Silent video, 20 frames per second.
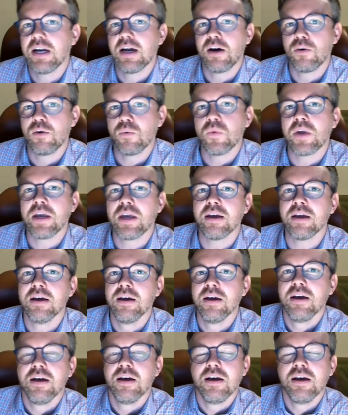How we
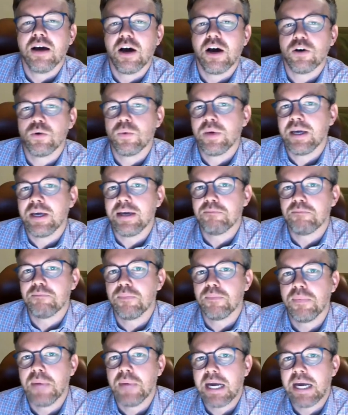how do we
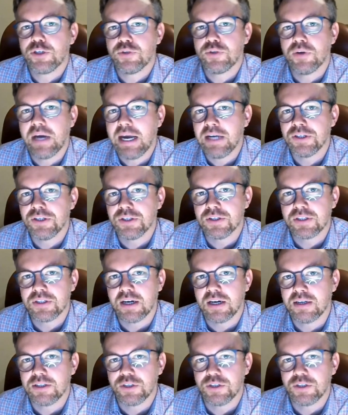make sure agents uh,